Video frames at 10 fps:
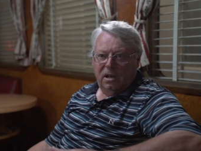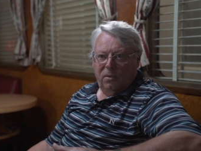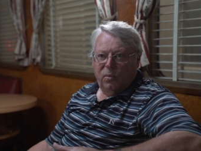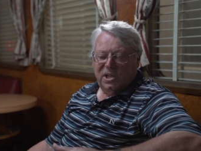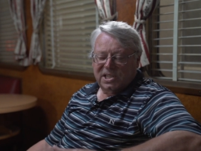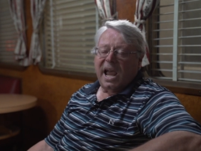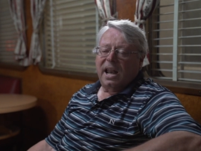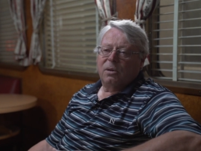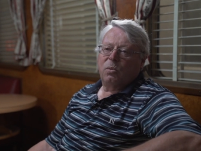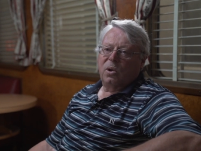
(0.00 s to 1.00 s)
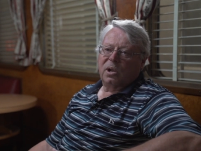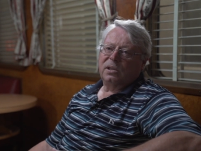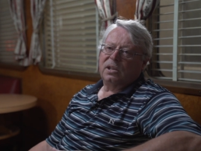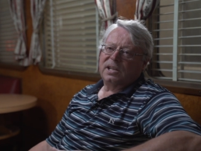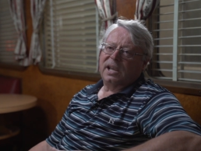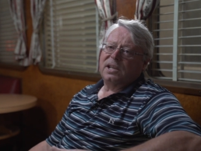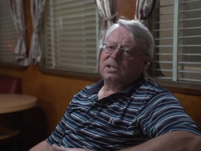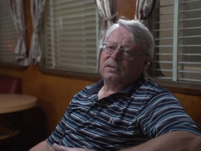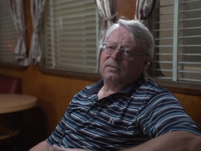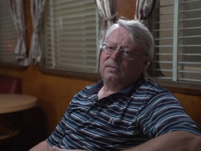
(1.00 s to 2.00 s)
we started work in the
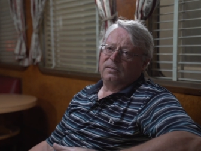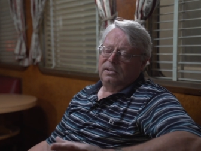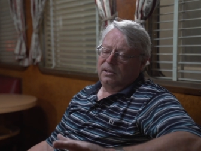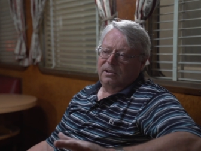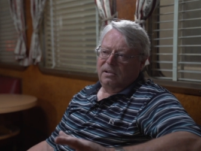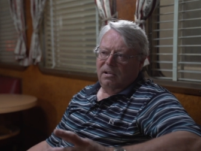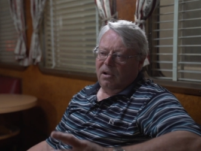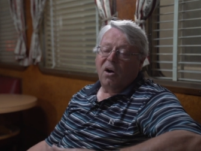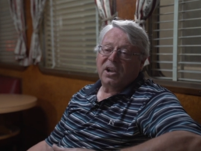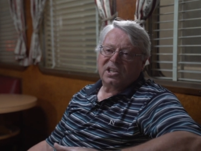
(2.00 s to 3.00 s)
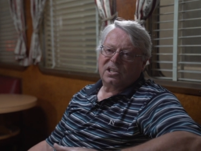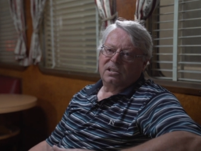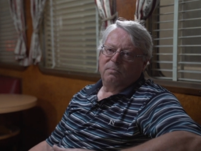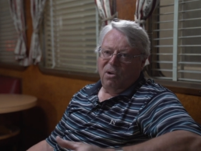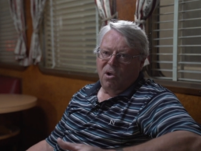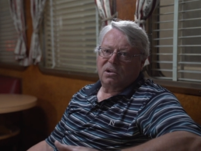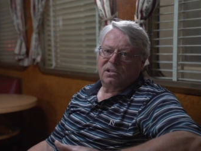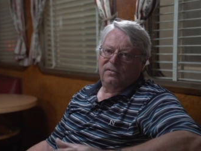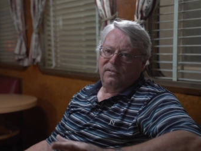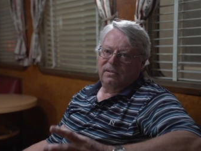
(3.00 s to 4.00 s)
days of uh, ice
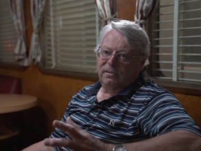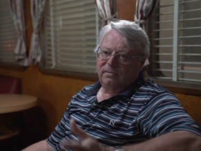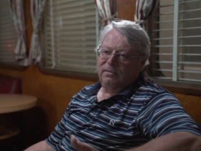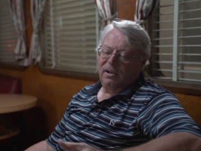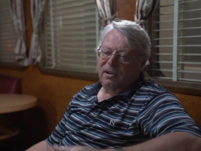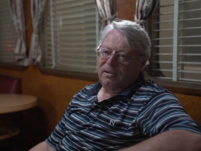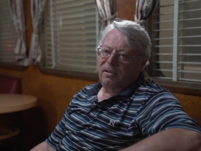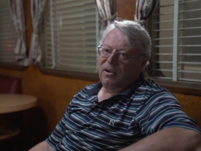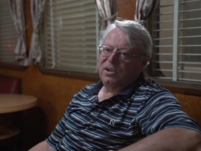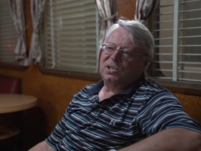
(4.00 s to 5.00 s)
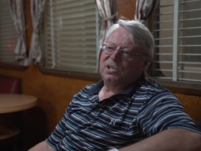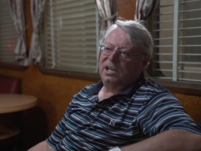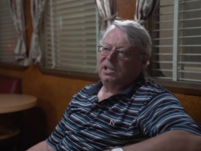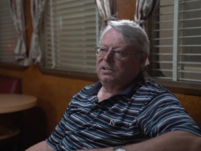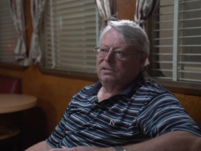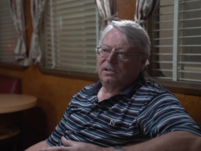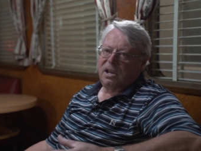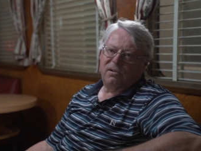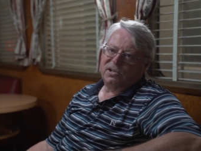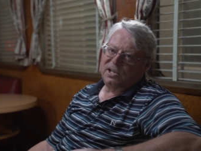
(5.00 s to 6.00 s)
blocks for, you know, ice chests,
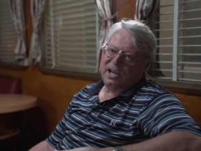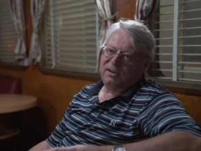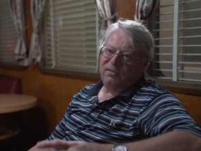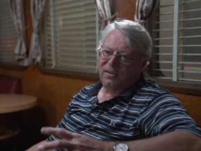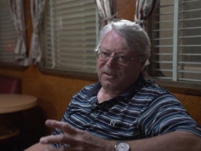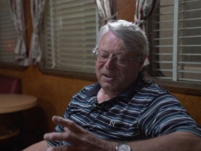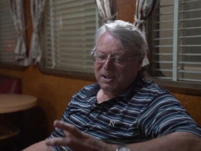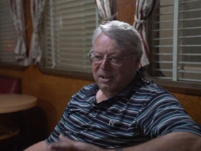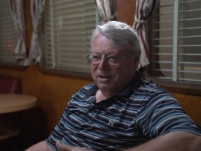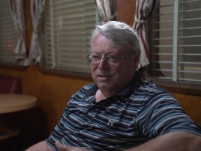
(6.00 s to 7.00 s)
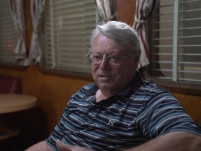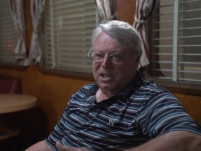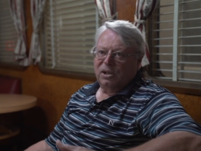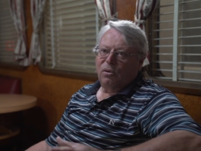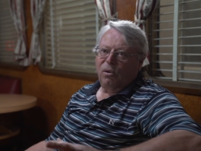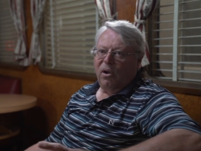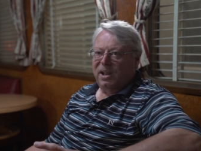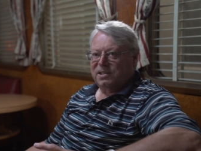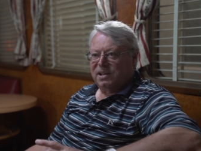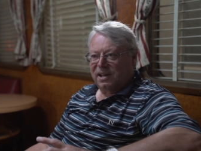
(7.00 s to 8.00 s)
kerosene for signal
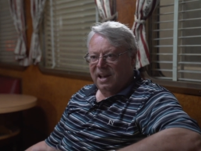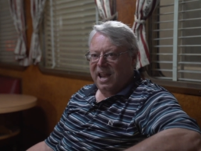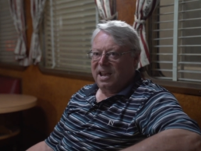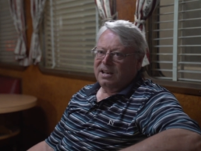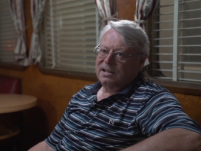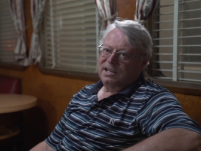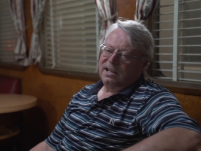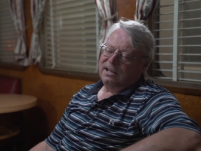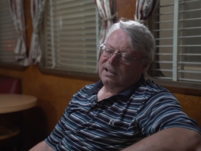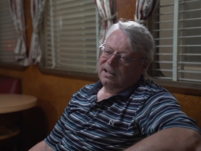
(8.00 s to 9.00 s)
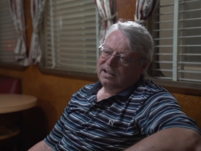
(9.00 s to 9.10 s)
lights and lanterns and